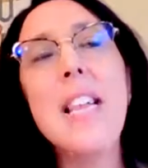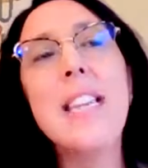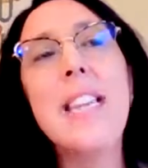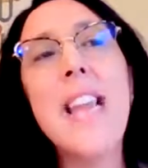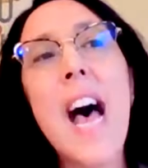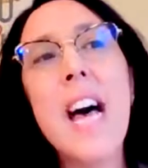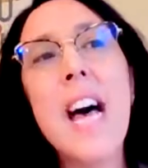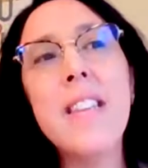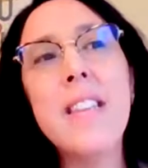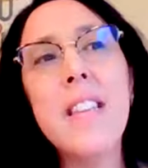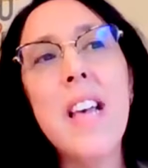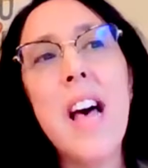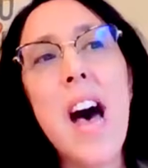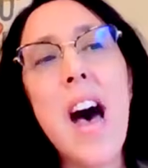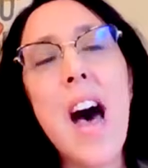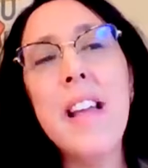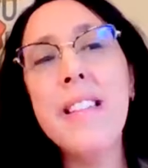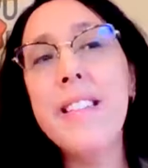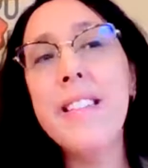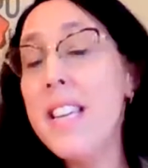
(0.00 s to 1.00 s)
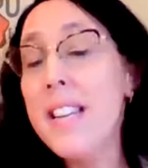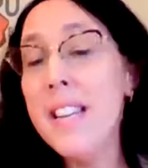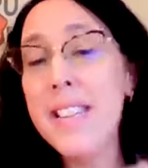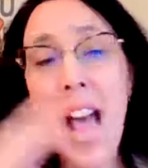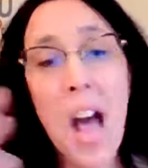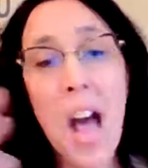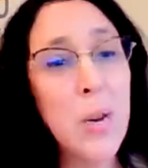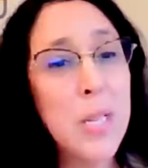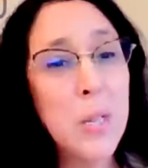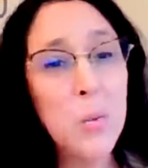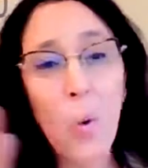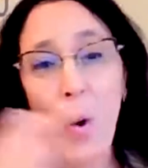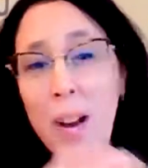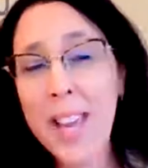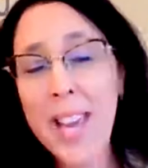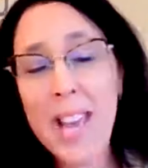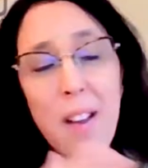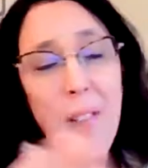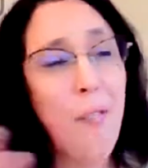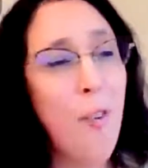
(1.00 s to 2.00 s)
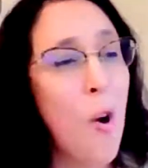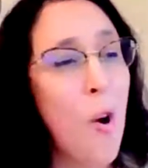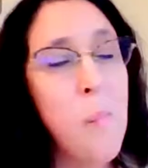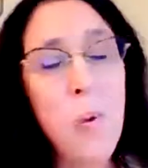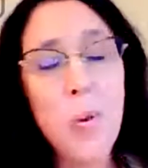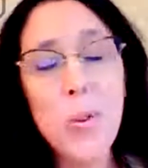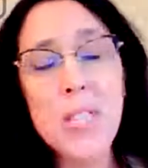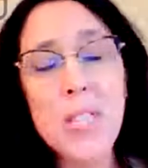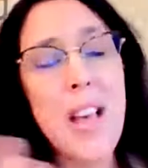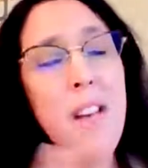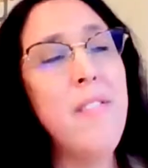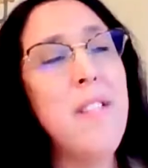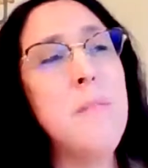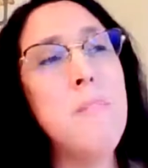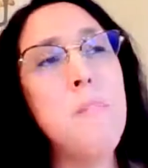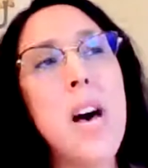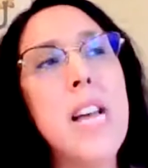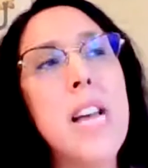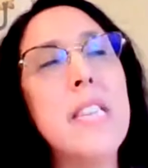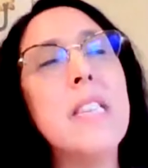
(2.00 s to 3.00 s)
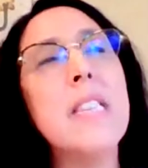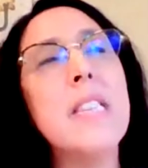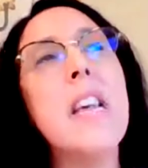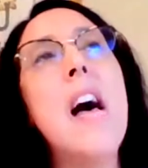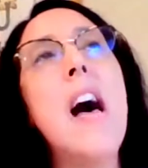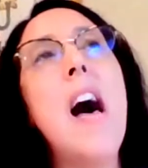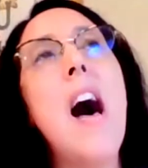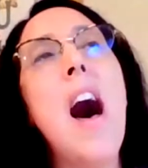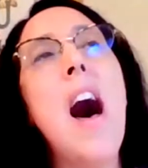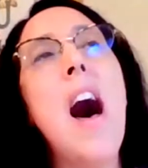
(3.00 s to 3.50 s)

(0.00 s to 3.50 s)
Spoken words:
that until now it's working for almost 7 months.